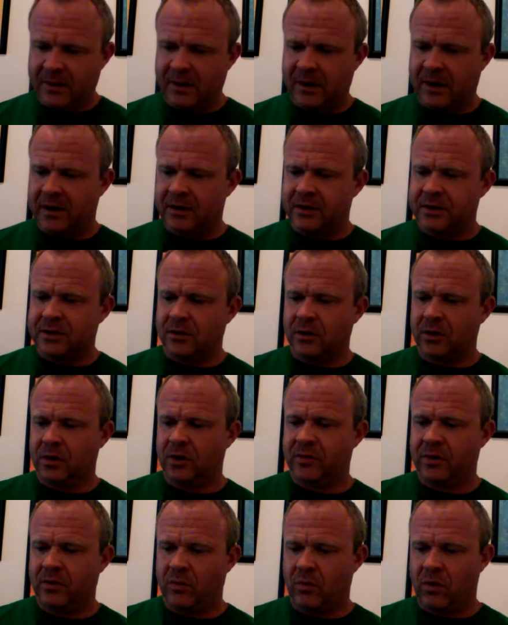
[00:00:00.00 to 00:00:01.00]
All right, let's throw a
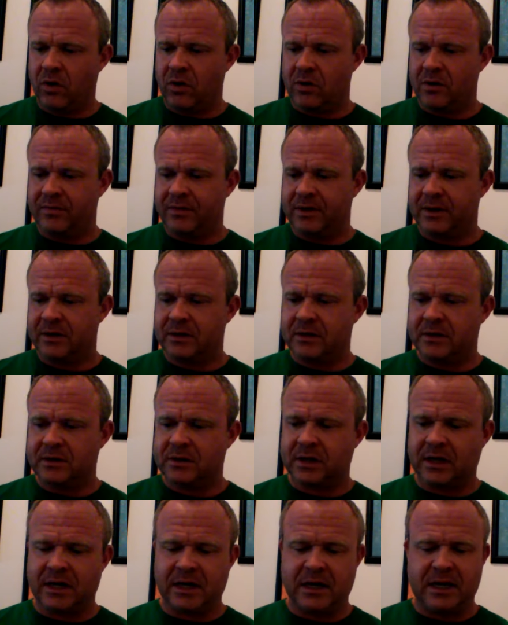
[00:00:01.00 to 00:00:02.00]
little bit of water on this.
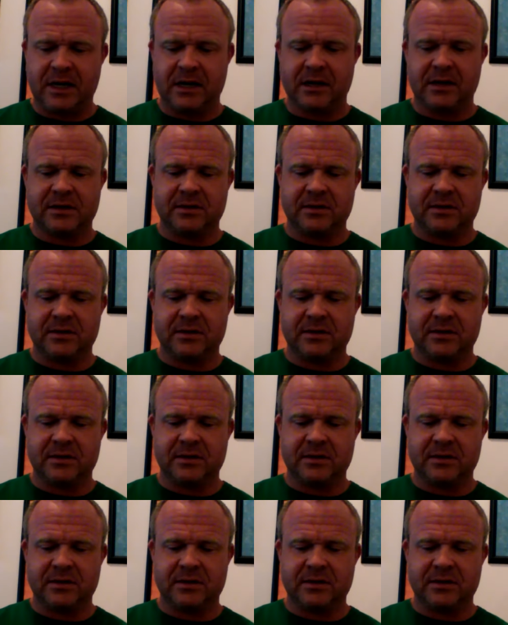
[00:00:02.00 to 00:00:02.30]
It's going to need it.